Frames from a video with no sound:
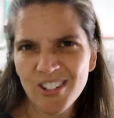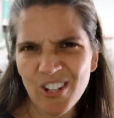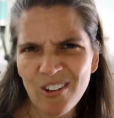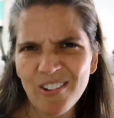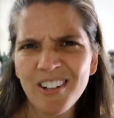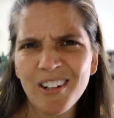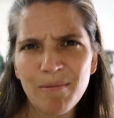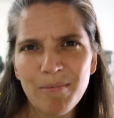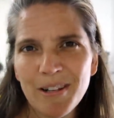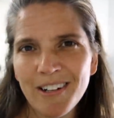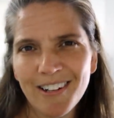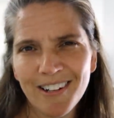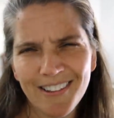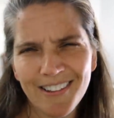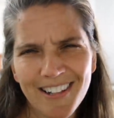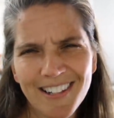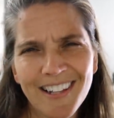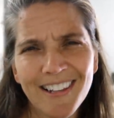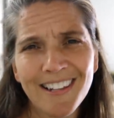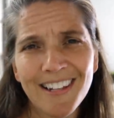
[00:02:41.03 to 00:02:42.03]
So it'll be a good,
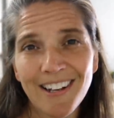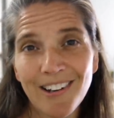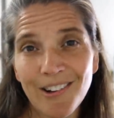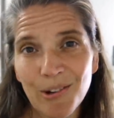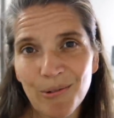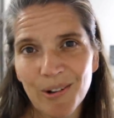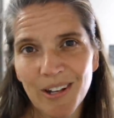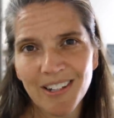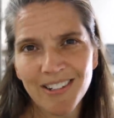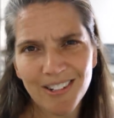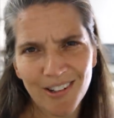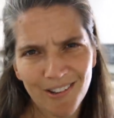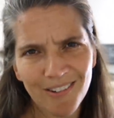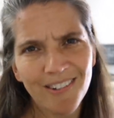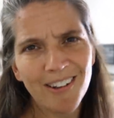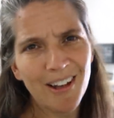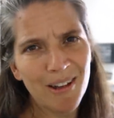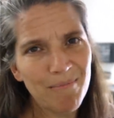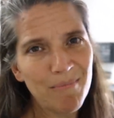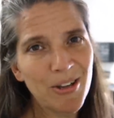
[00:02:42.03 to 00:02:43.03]
that's at the end of the week. So
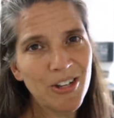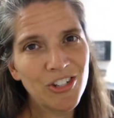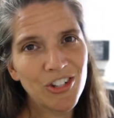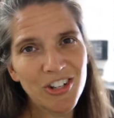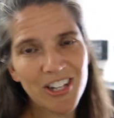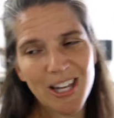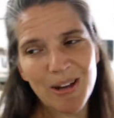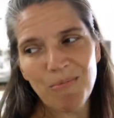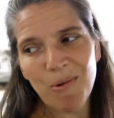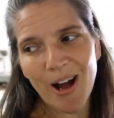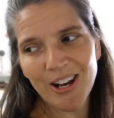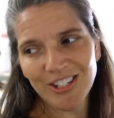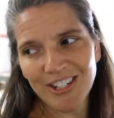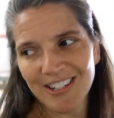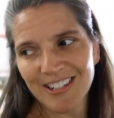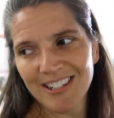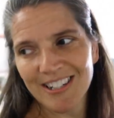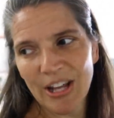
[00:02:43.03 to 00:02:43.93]
make sure you keep watching.